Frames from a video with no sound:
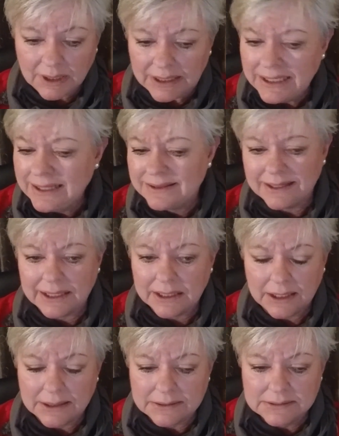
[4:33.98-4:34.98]
anything,
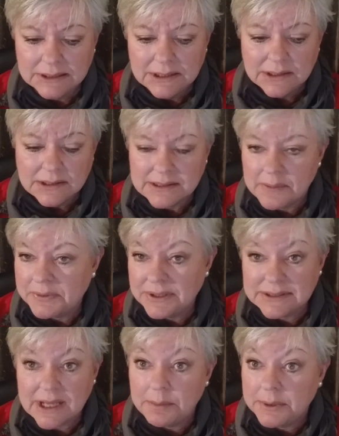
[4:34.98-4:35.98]

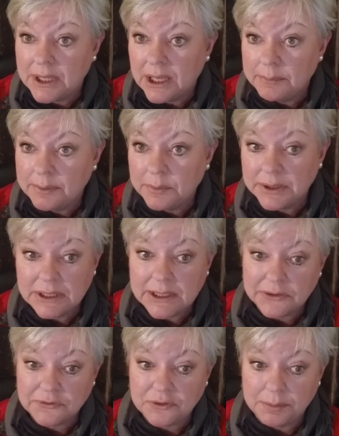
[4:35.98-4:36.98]
something's coming up and we need
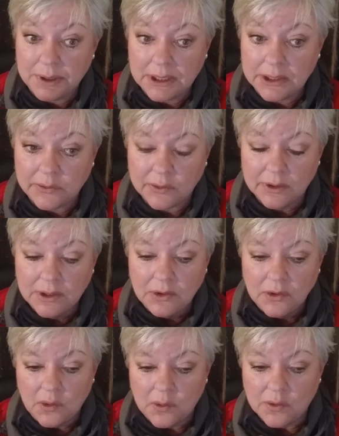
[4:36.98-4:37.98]
extra money, or
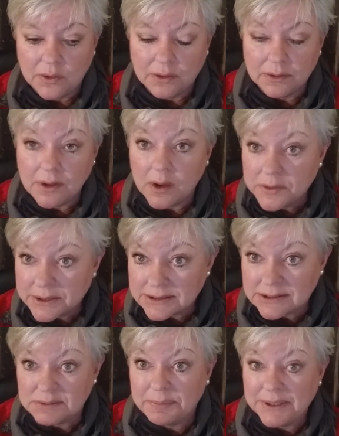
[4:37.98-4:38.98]
oh, this
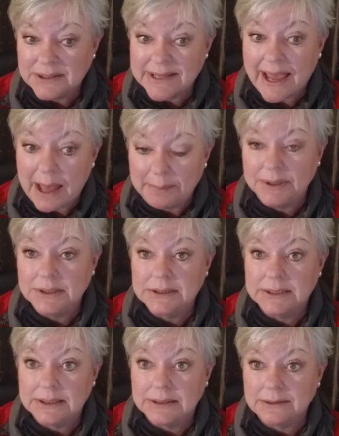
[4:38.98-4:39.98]
expense
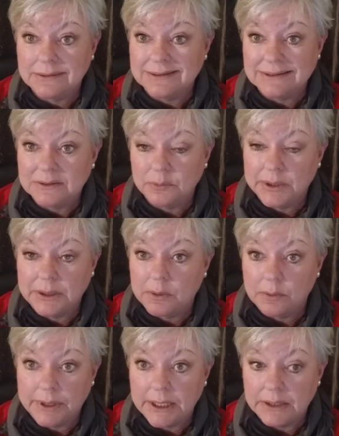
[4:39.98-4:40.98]
happened and we
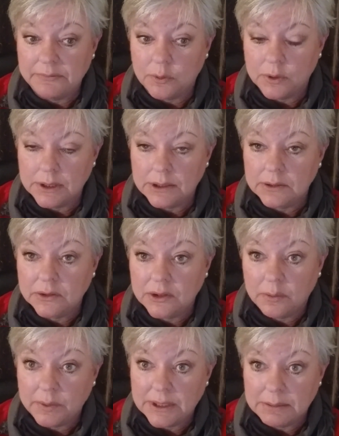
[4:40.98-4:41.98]
weren't ready for it, we
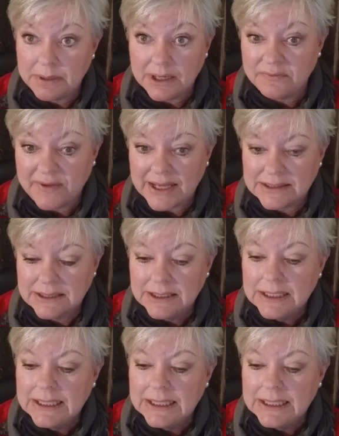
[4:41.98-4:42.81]
need money fast.